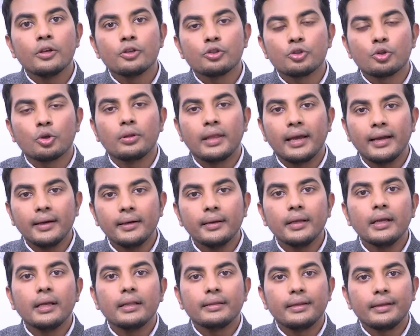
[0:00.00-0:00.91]
so
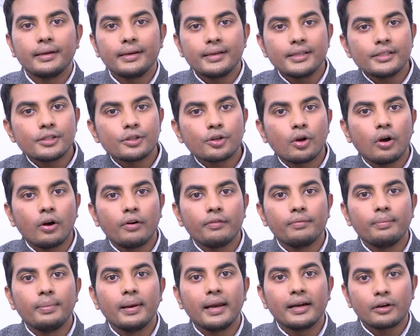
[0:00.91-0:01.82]
that the risk
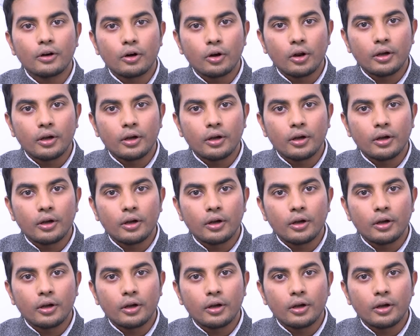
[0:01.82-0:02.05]
of blood